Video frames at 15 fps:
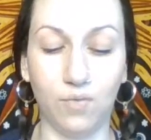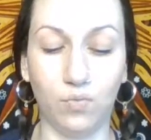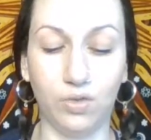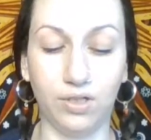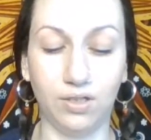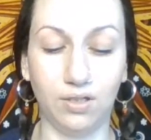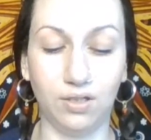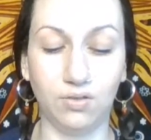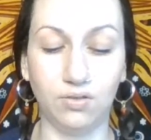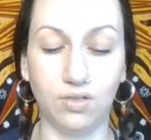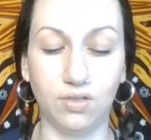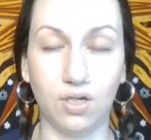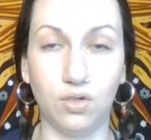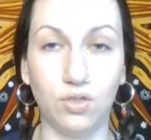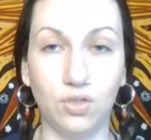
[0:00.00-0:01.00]
where you used
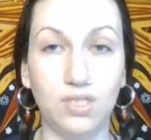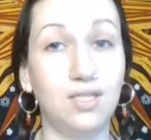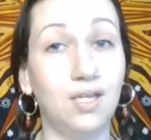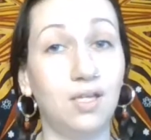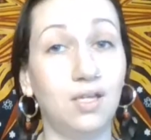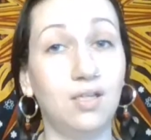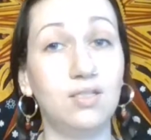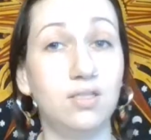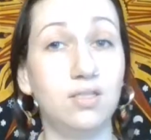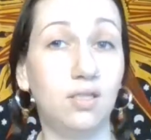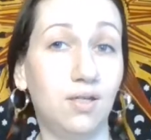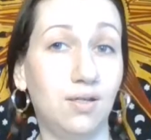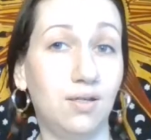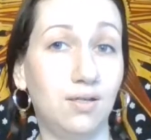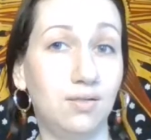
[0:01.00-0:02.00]
code
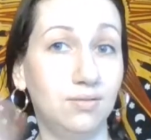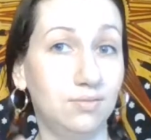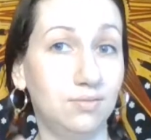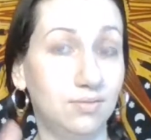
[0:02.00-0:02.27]
Stina10